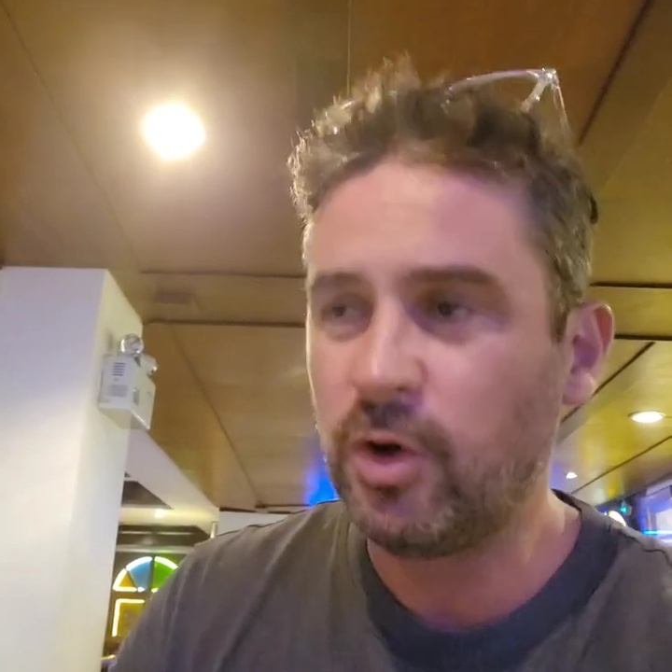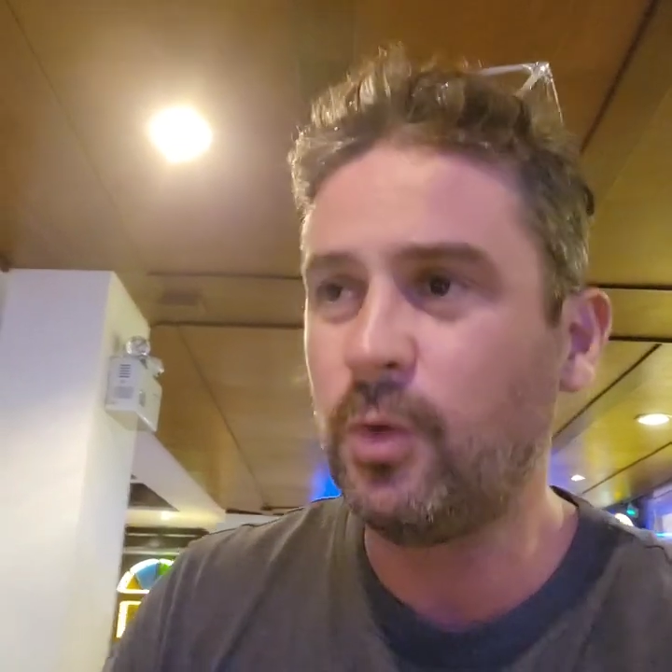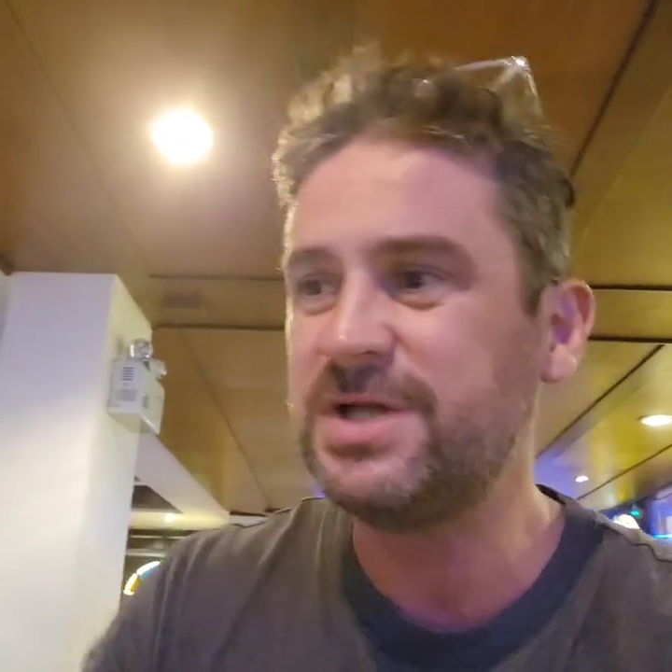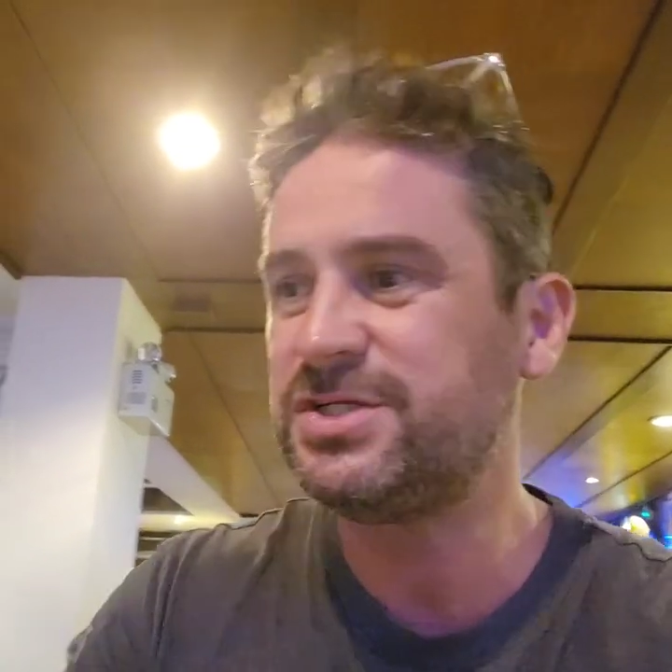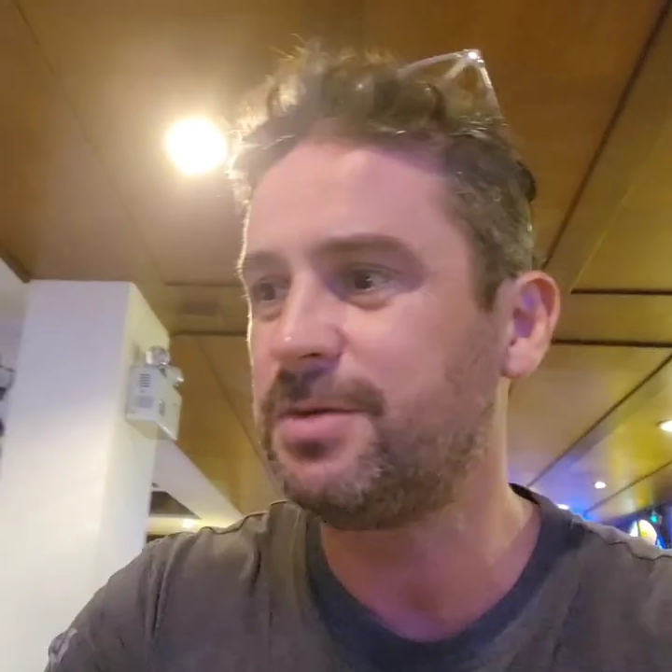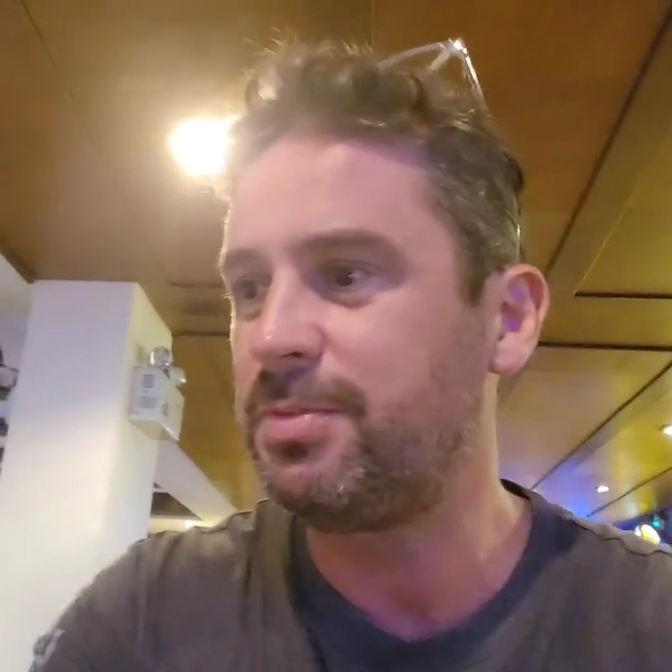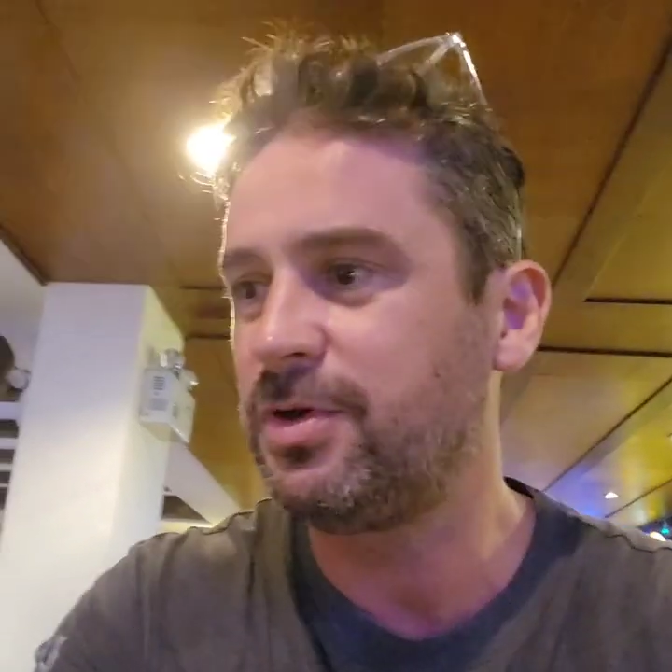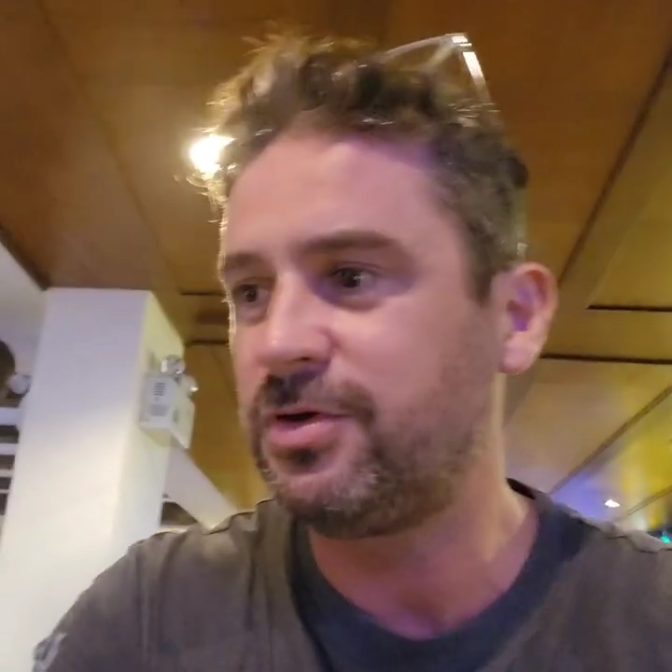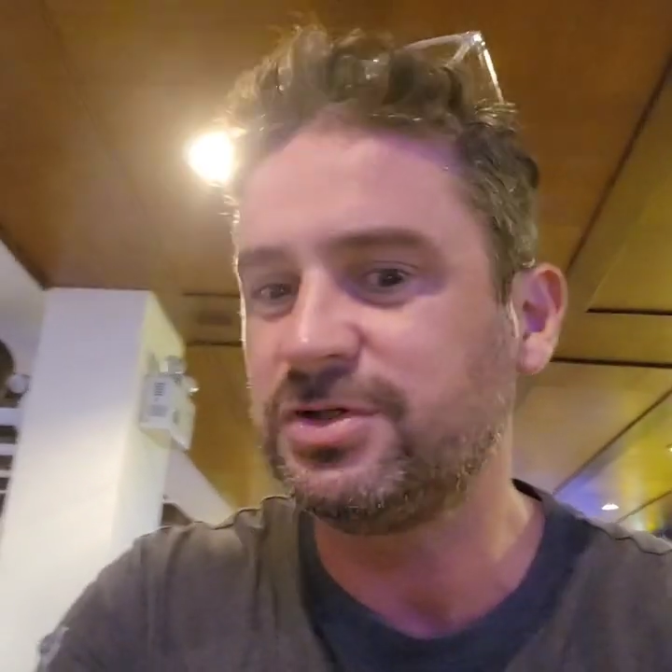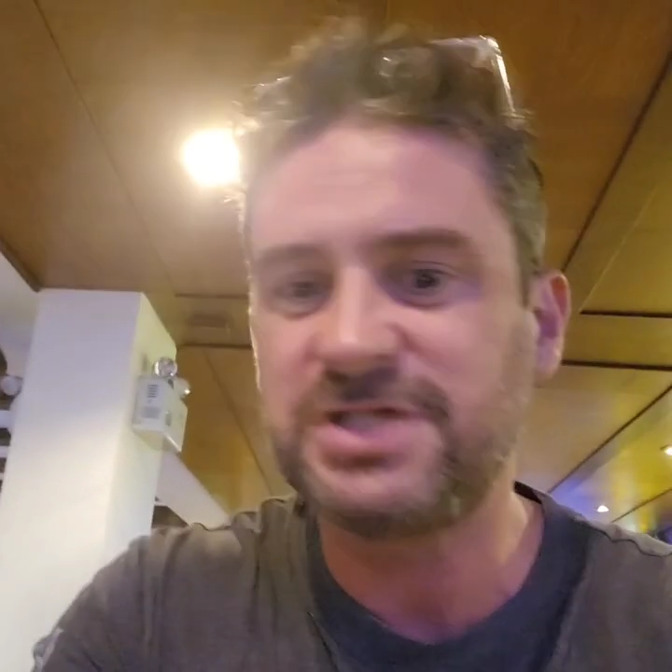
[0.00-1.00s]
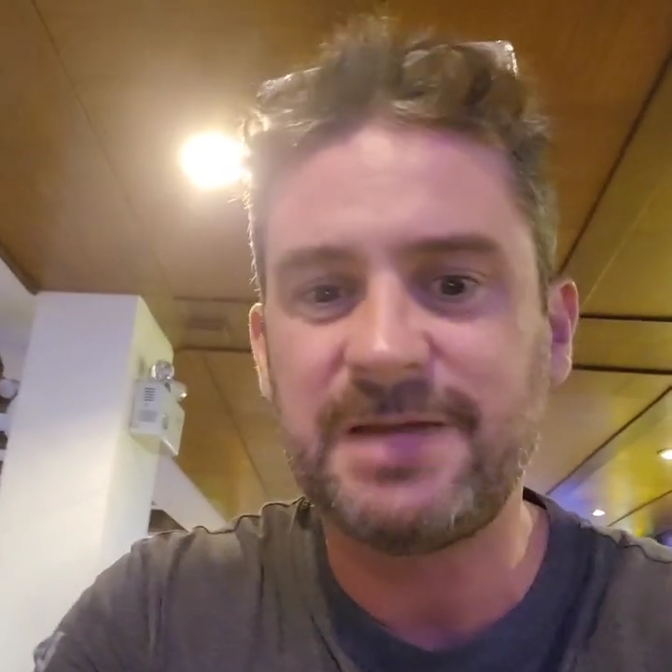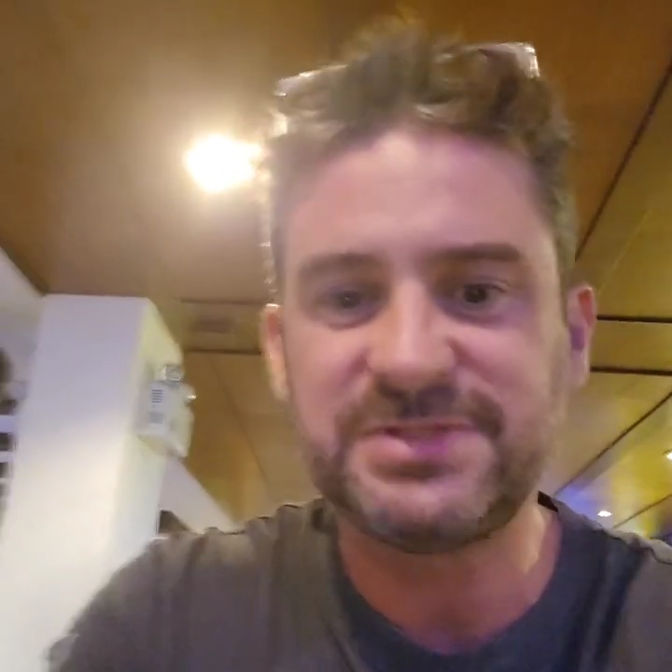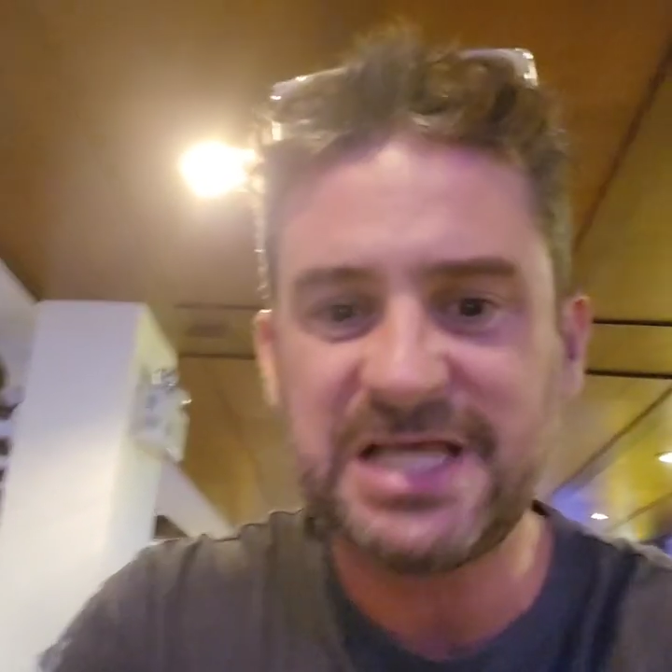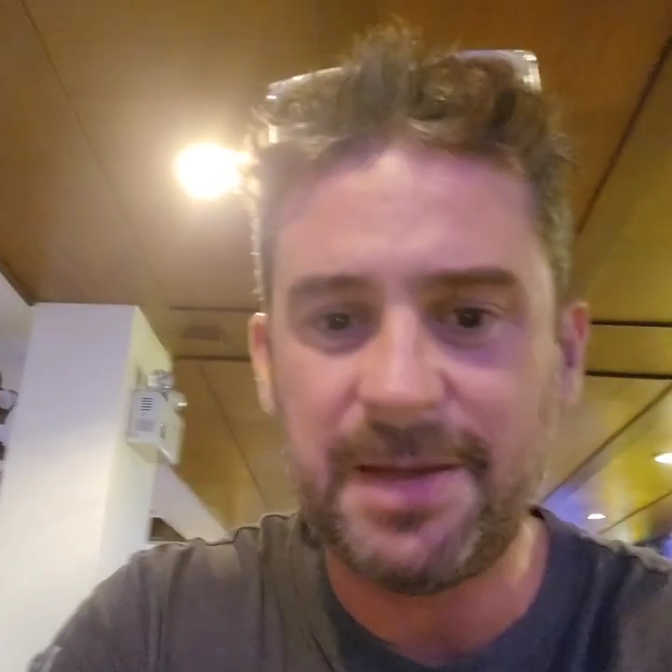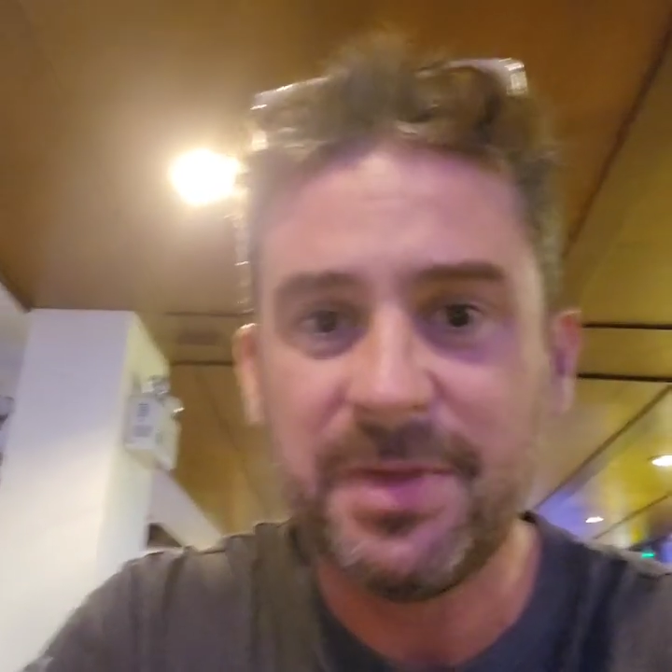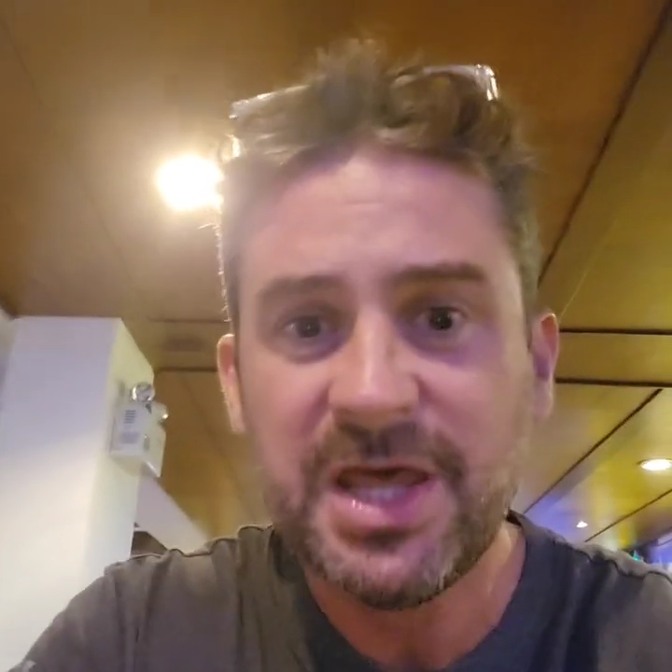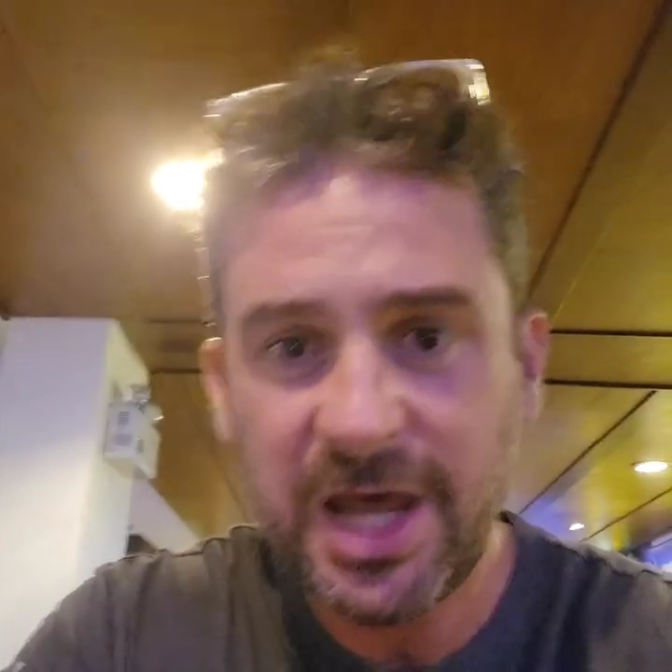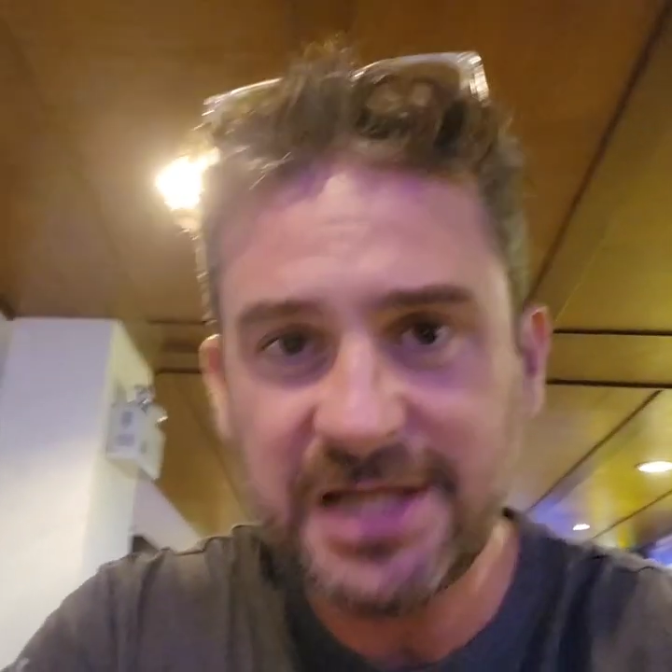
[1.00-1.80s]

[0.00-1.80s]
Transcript: always a good time to come.